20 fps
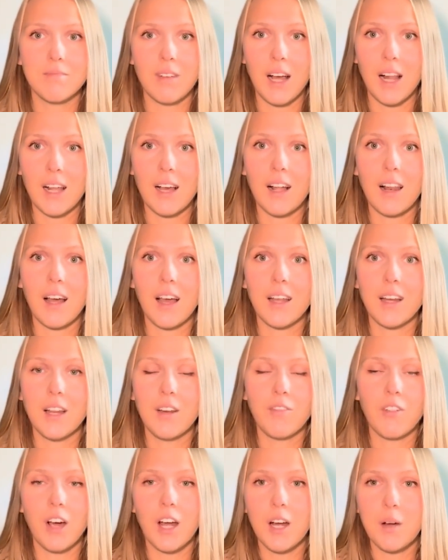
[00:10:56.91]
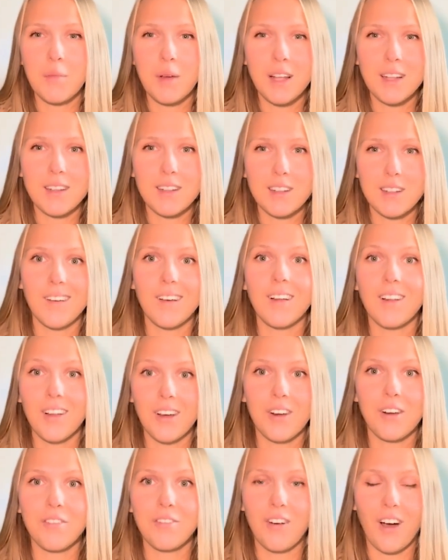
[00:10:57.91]
alkaline environment, a
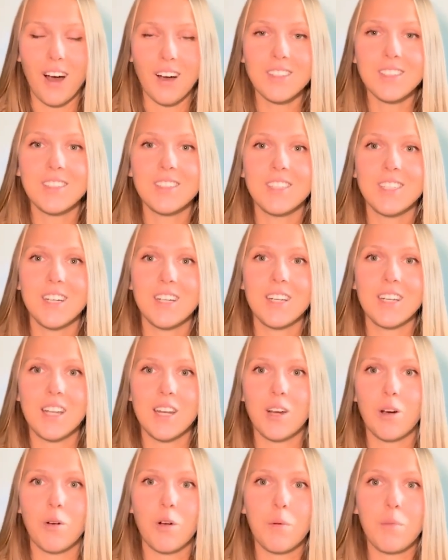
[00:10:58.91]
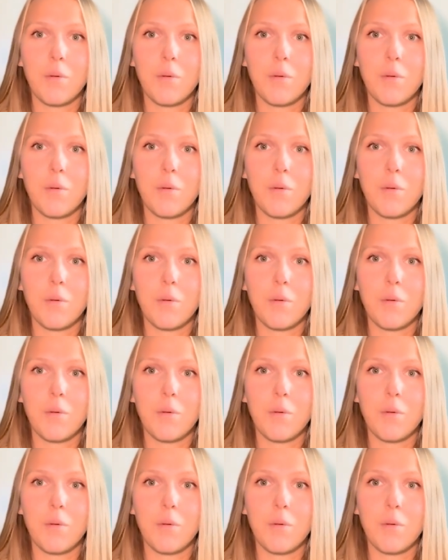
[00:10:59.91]
lot of oxygen in our